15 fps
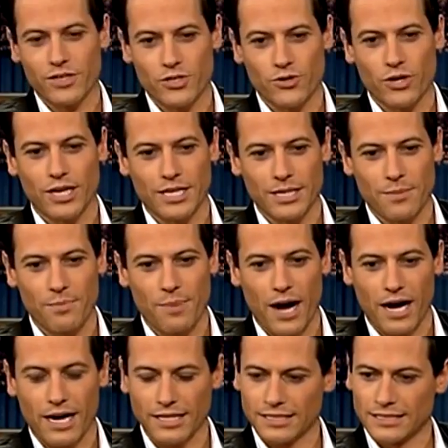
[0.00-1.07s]
a drink in the
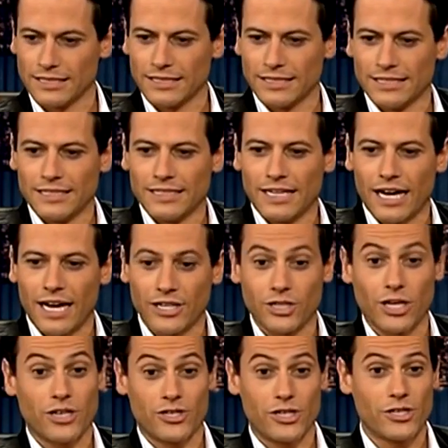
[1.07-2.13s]
bar,
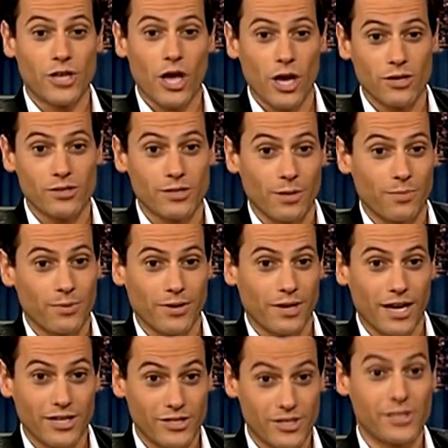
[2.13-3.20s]
and, and she turns up
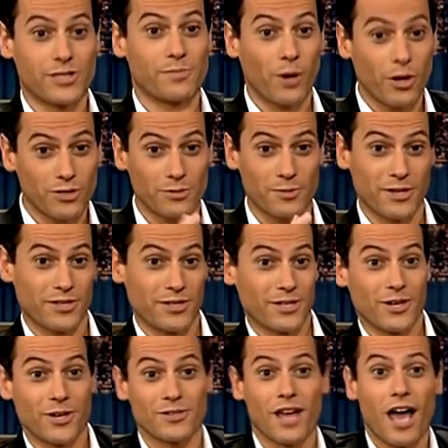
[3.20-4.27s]
and she spots me and she
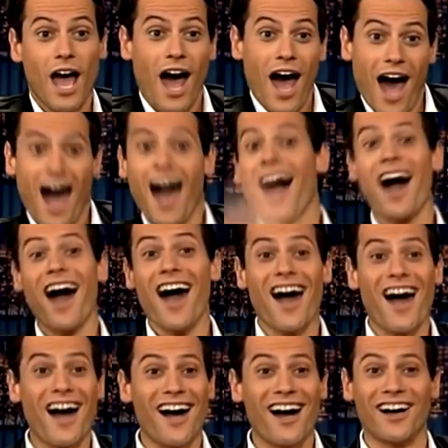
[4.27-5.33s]
goes,
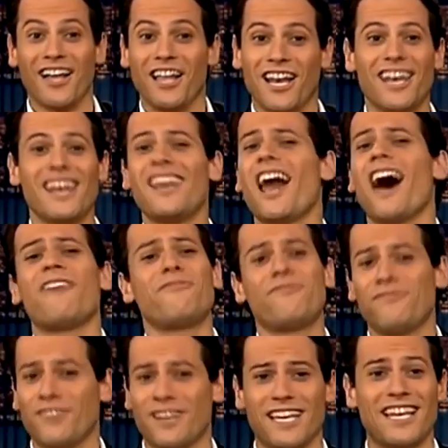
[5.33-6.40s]
Ah,
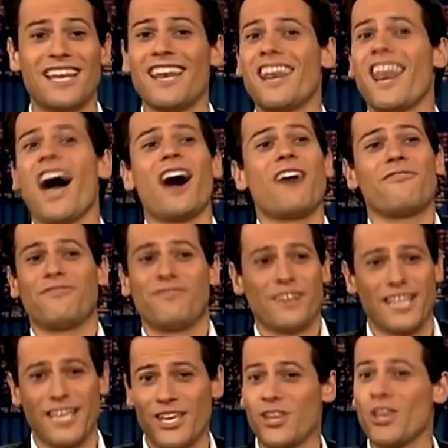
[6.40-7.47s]
lovely,
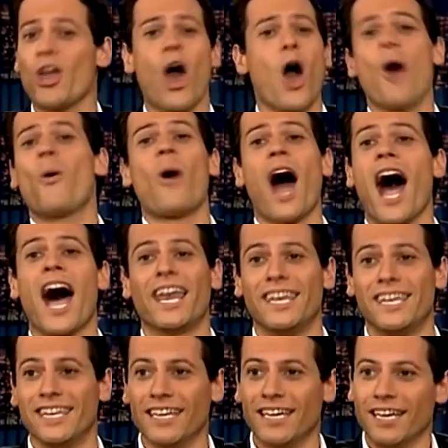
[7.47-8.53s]
lovely
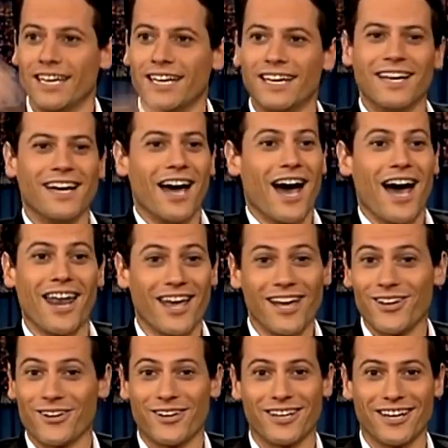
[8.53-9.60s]
Ioan. And I
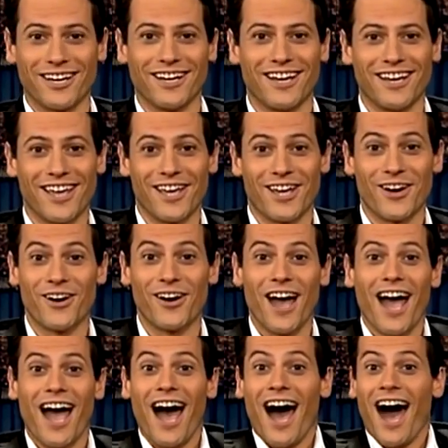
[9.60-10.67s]
look at her and I go,
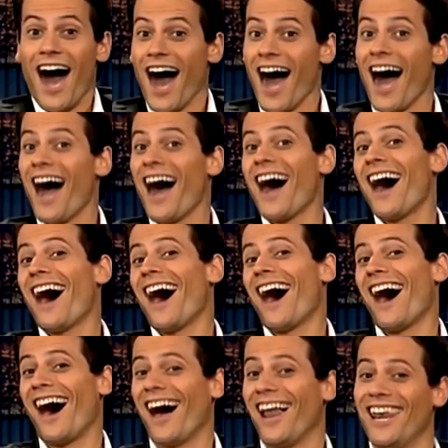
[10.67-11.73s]

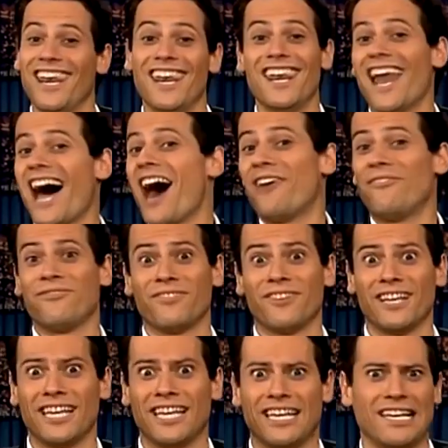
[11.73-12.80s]
Ah,
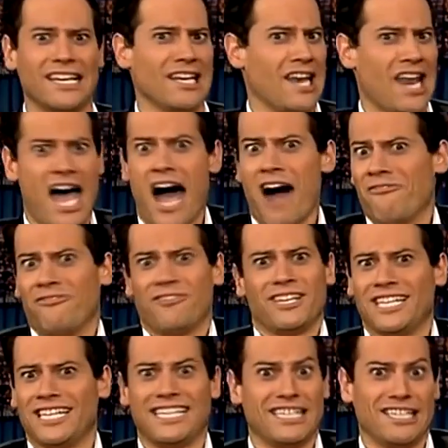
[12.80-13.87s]
lovely,
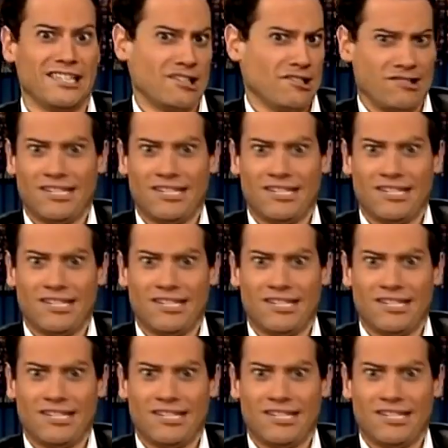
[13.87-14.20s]
lovely,